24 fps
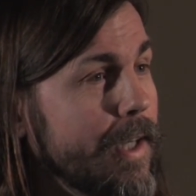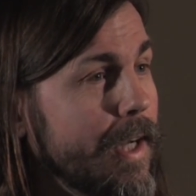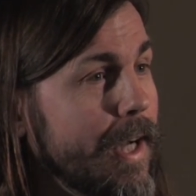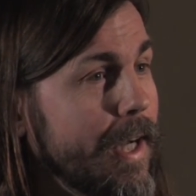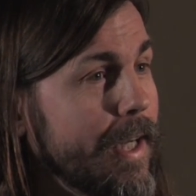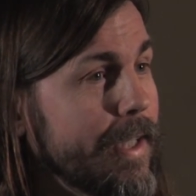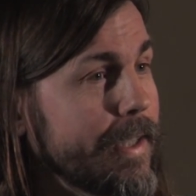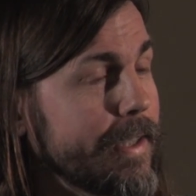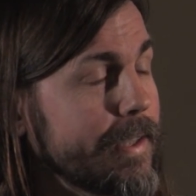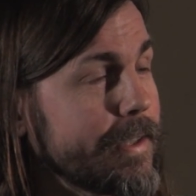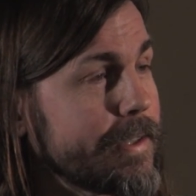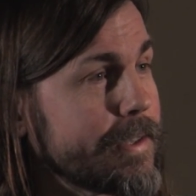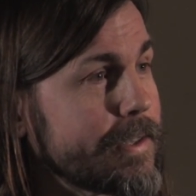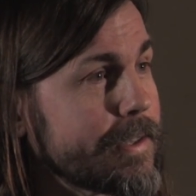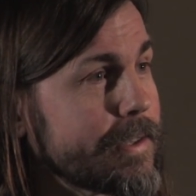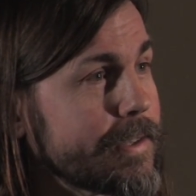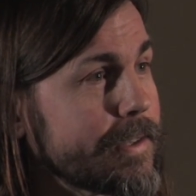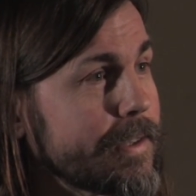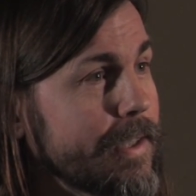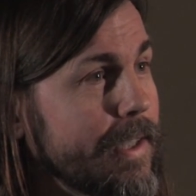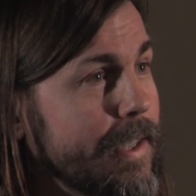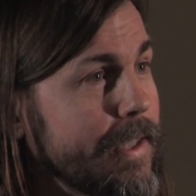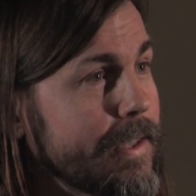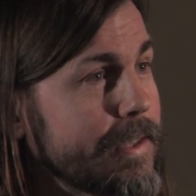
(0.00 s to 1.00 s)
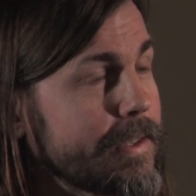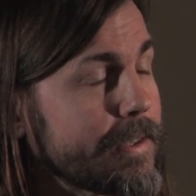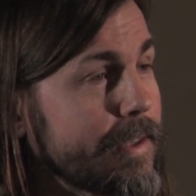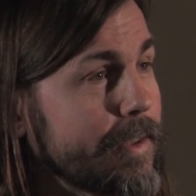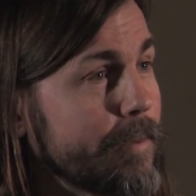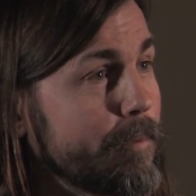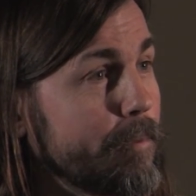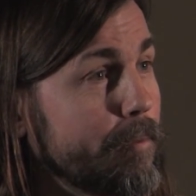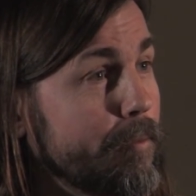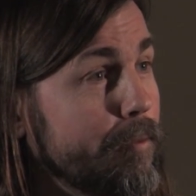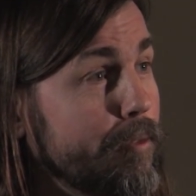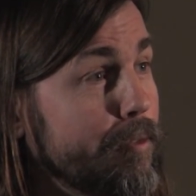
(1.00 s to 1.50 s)
and it's
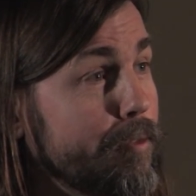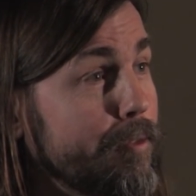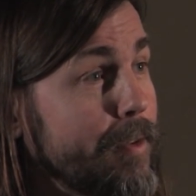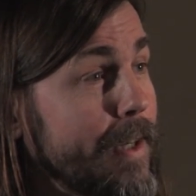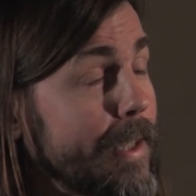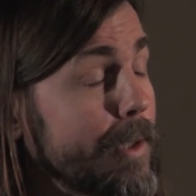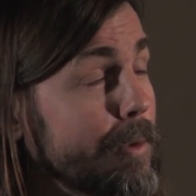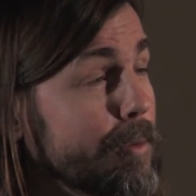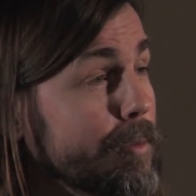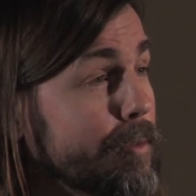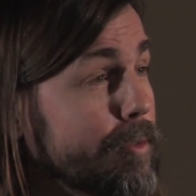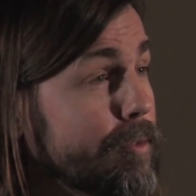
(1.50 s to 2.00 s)
a found